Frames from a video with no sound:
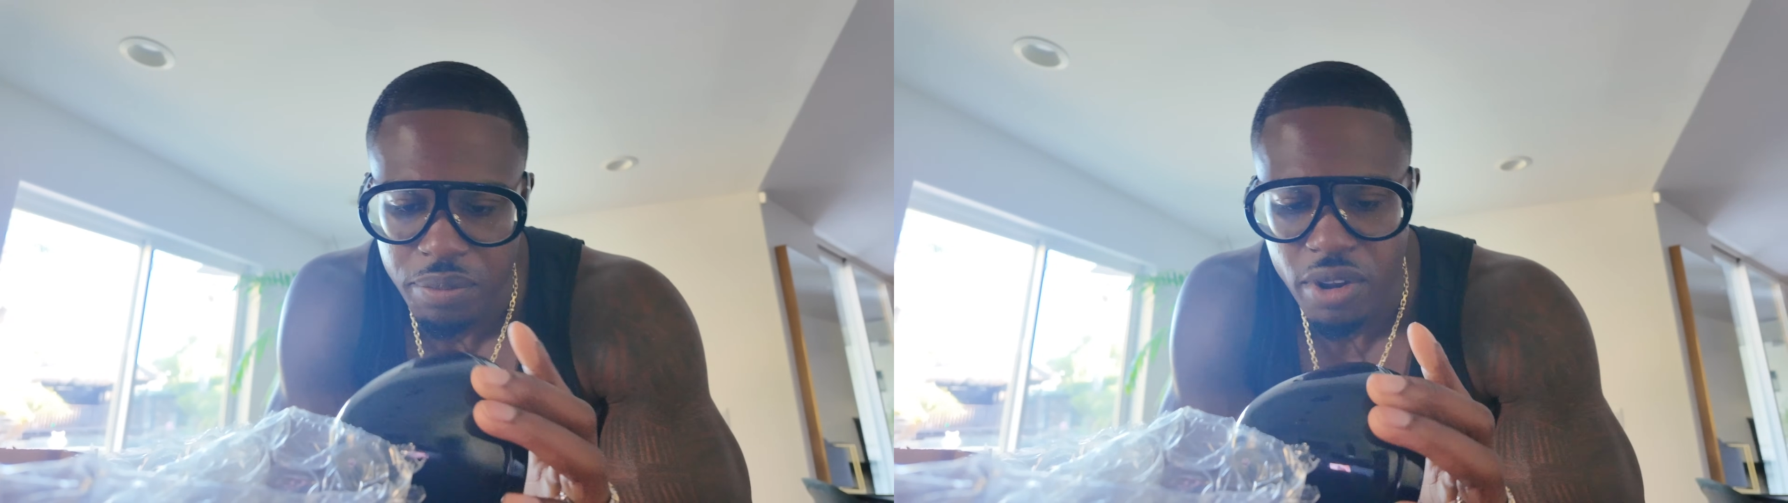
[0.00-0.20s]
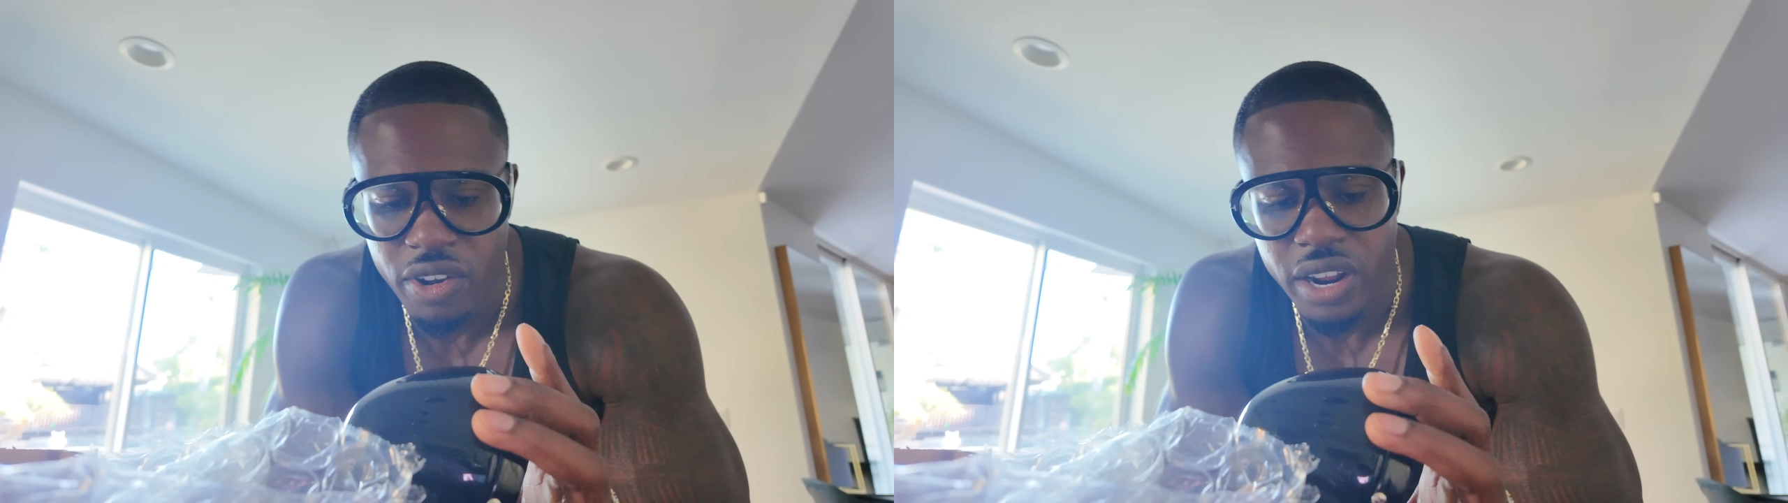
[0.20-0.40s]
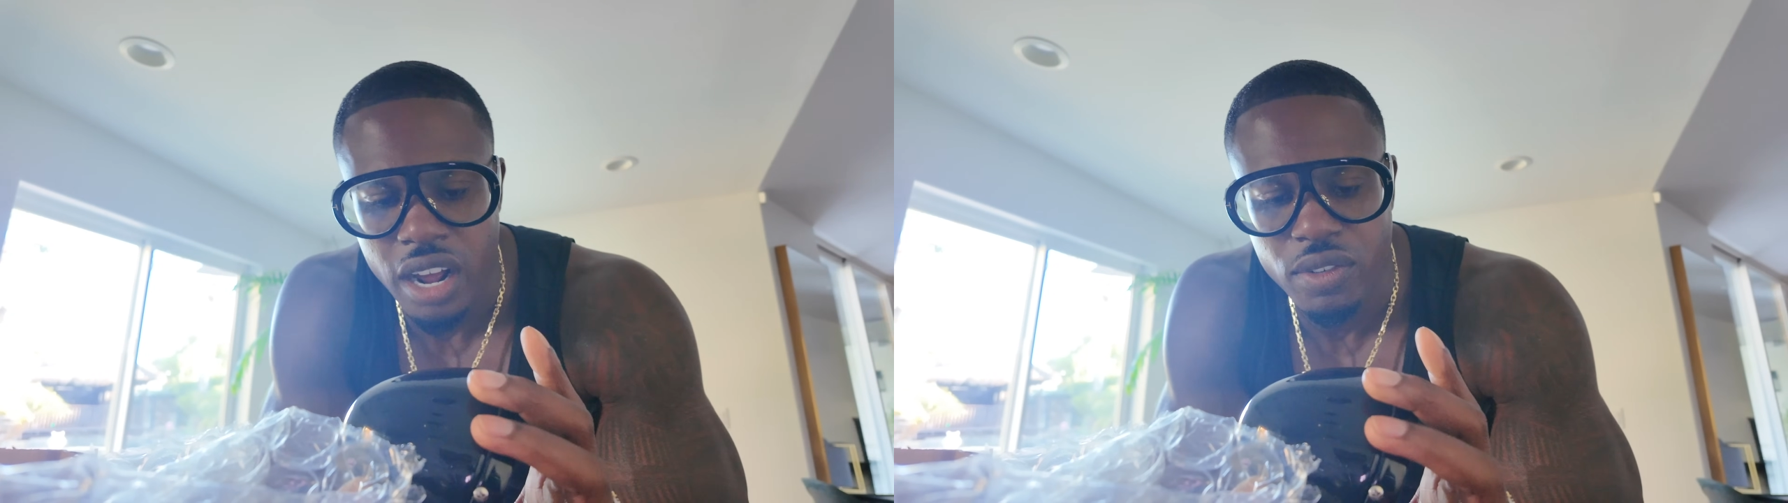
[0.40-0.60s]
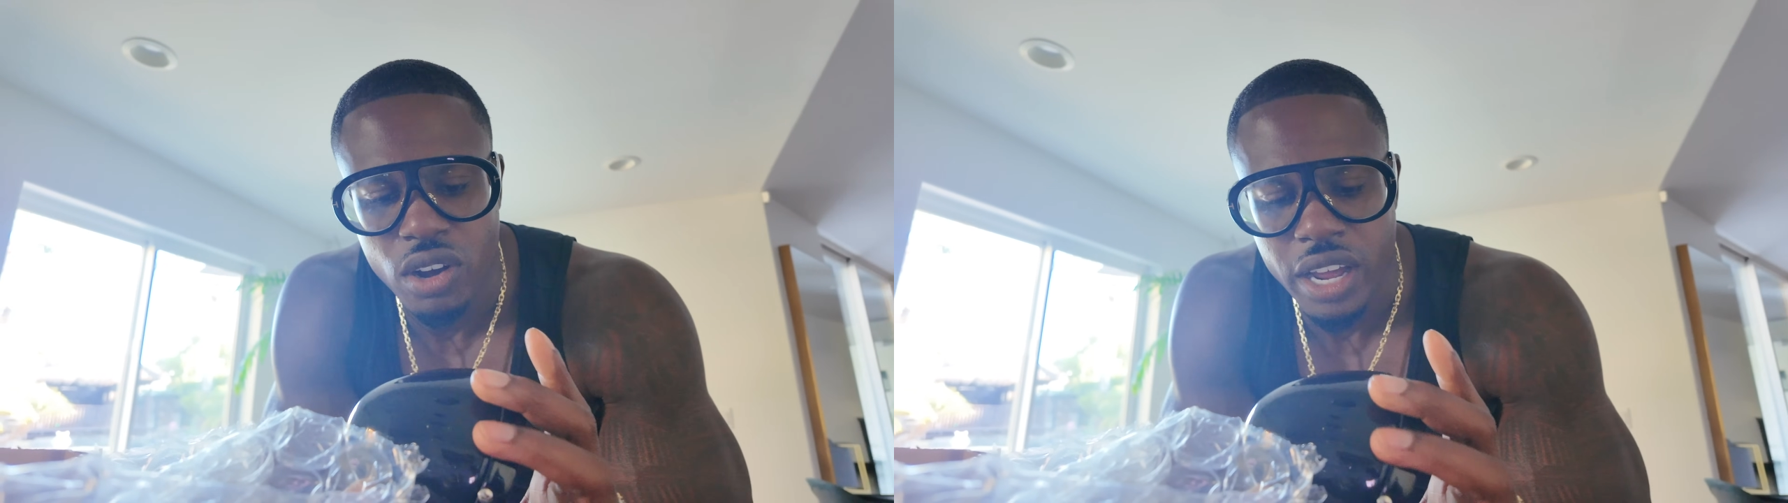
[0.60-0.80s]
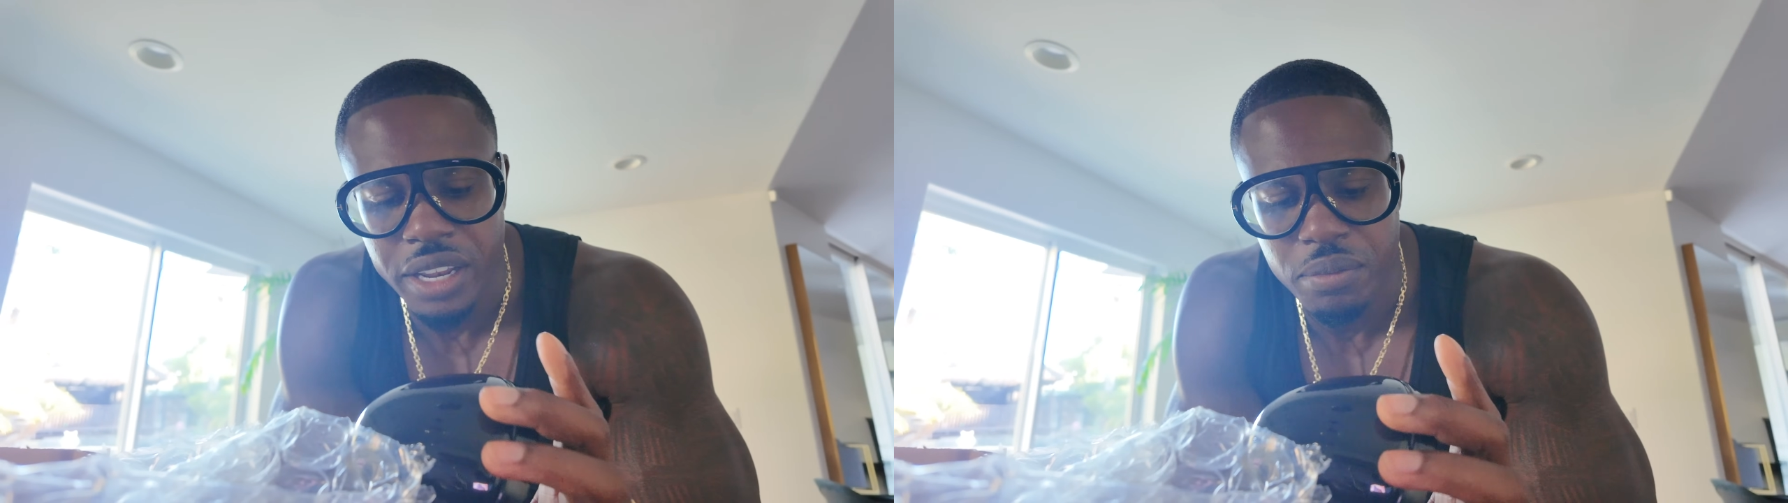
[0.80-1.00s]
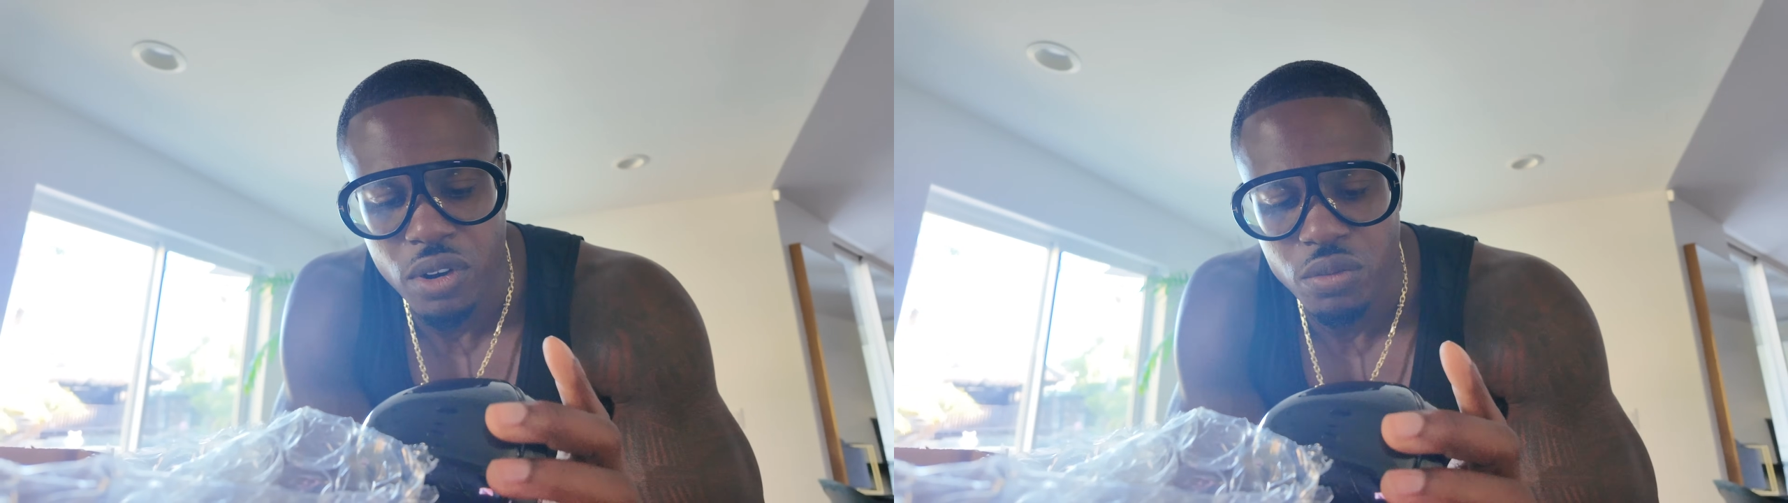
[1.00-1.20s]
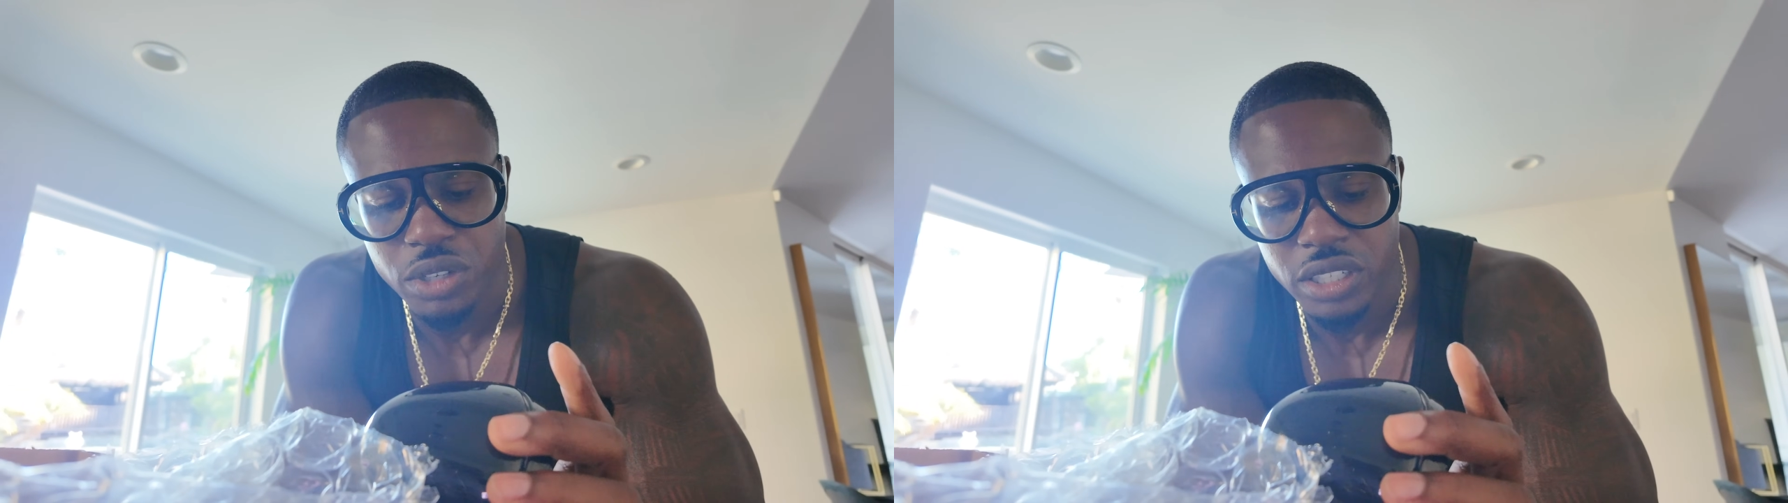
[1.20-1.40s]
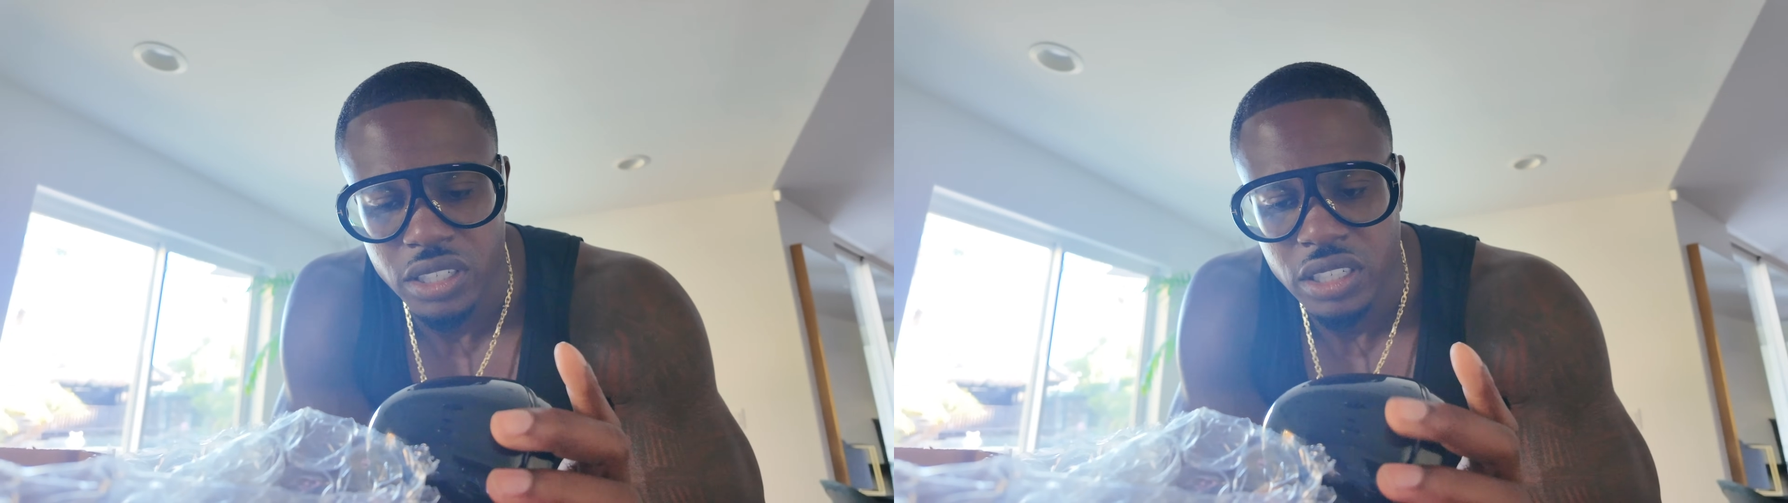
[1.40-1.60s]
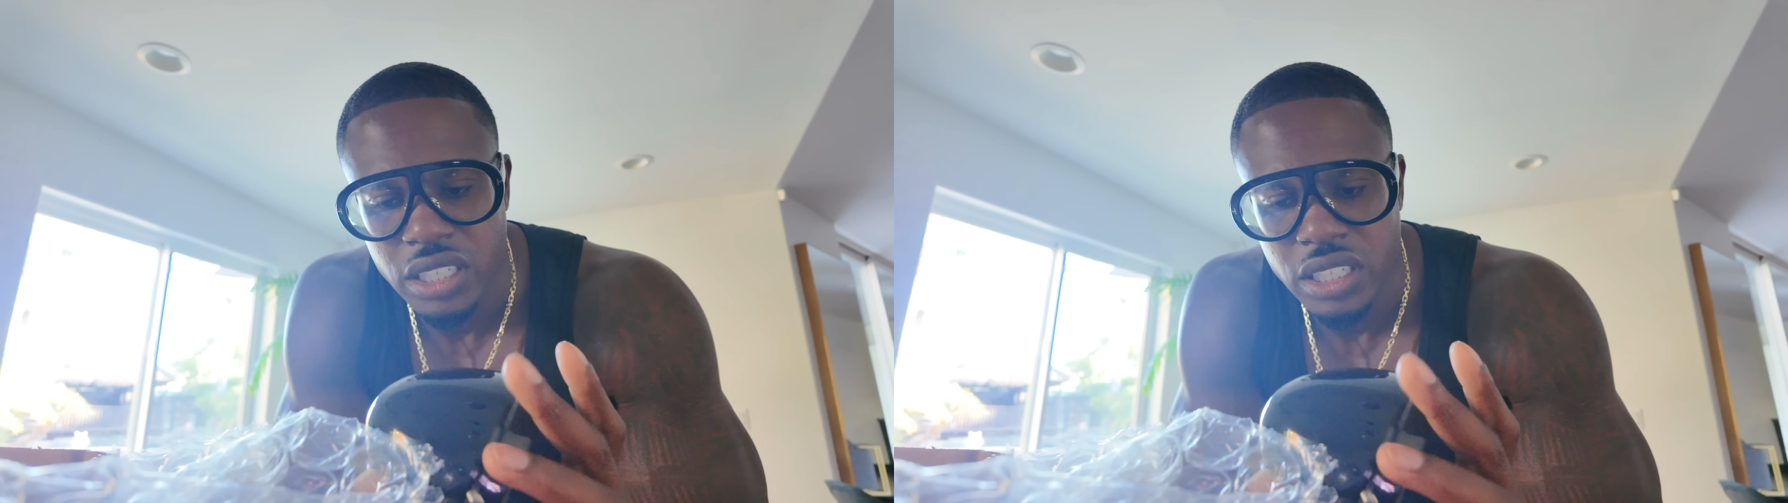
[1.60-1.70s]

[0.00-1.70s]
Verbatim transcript: mirror that I've got at the moment